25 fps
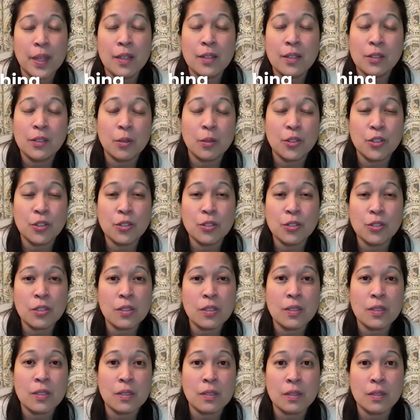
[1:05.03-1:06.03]
So it's
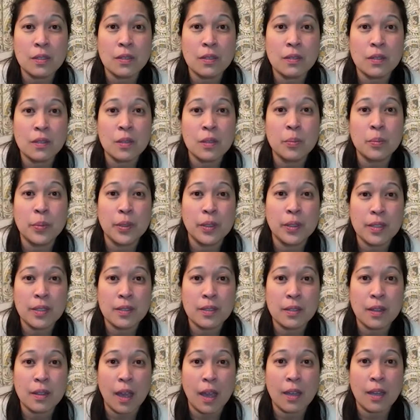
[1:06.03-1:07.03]
just as simple as
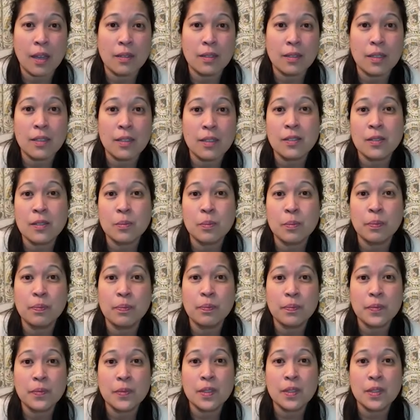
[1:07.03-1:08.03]
that, is
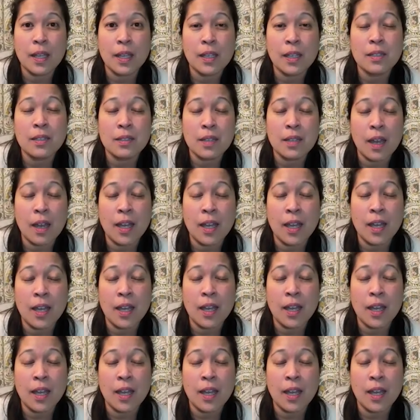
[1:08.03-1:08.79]
taking time